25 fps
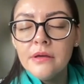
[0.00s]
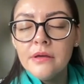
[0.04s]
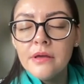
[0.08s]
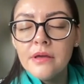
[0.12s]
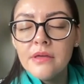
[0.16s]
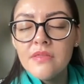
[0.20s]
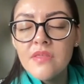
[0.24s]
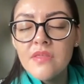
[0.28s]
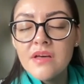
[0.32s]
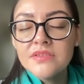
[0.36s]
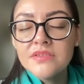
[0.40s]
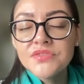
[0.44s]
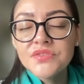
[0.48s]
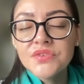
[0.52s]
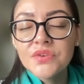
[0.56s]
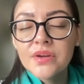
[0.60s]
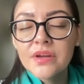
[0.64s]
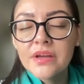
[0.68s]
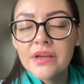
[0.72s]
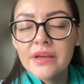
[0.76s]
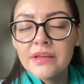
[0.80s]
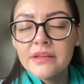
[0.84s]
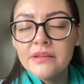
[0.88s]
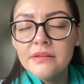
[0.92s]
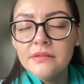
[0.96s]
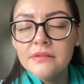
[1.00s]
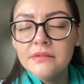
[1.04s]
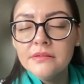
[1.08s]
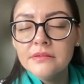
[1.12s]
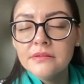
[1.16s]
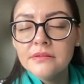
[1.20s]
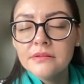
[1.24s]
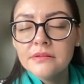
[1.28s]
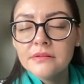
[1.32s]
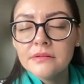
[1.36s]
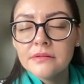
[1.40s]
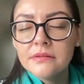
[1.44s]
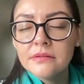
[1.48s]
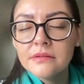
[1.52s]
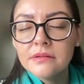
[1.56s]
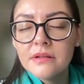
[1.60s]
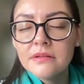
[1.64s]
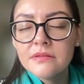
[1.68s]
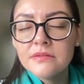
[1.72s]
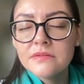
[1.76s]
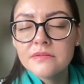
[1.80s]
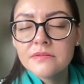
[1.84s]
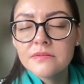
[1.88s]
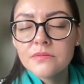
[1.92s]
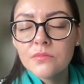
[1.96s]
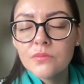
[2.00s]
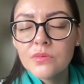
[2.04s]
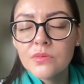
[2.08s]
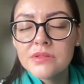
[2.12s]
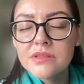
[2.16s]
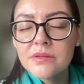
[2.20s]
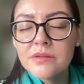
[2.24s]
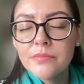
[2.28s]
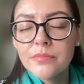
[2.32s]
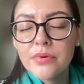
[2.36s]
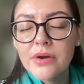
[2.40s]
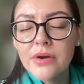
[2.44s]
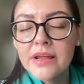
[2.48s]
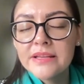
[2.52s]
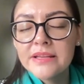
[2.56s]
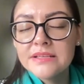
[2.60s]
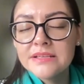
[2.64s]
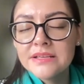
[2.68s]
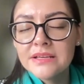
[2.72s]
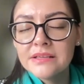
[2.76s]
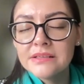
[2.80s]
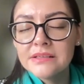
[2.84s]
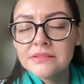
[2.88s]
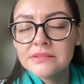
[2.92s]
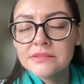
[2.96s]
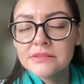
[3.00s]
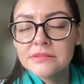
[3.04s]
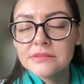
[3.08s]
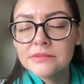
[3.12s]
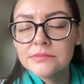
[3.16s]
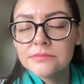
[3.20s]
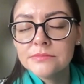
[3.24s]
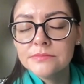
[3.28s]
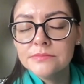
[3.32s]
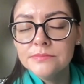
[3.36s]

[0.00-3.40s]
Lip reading: And that's okay. That's what the brain does.